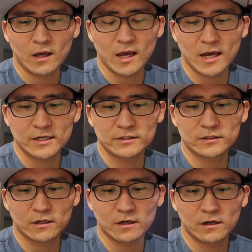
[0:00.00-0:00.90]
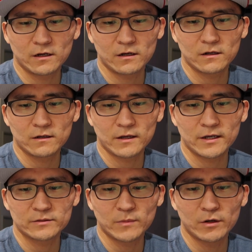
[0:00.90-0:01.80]
as
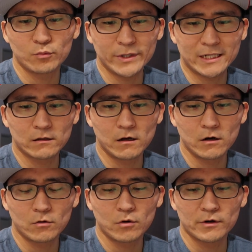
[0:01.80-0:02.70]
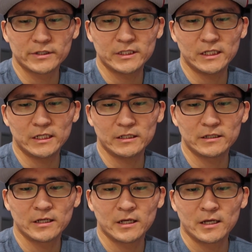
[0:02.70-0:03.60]
my week-long
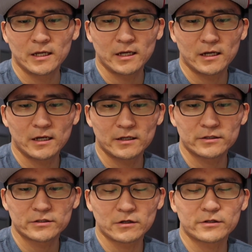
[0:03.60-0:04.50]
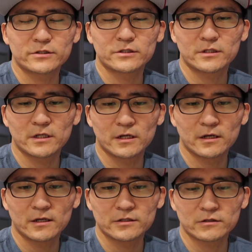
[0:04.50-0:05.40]
quarantine starts
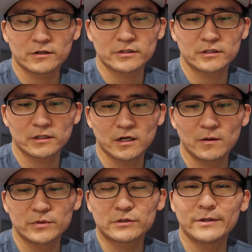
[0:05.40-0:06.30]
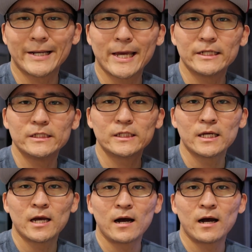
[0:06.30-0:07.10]
to come to an end.